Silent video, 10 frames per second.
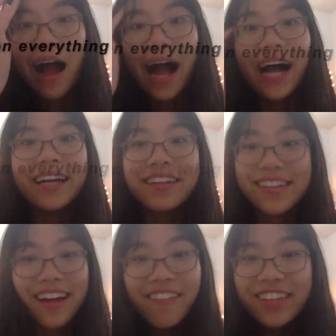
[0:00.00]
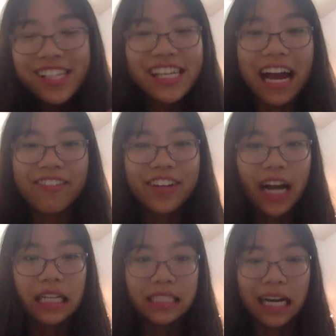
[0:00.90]
I obviously, after
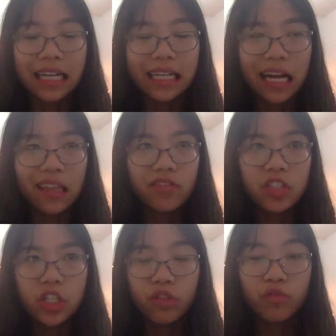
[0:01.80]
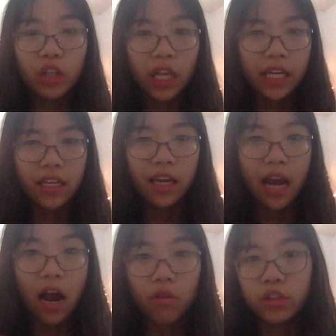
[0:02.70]
I dyed it, I left it in for like an
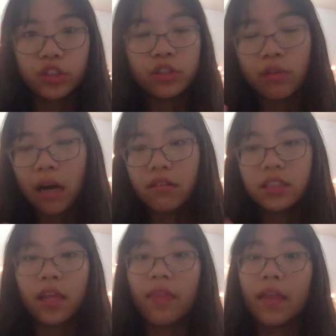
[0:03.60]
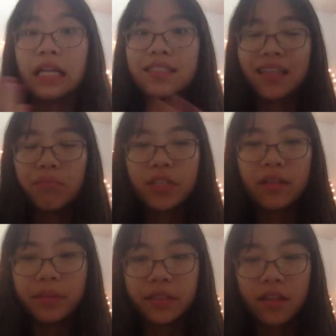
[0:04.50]
hour to two hours and then I slept in
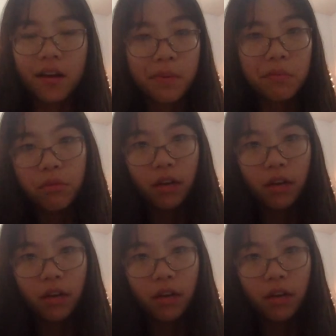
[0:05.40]
it because a lot of people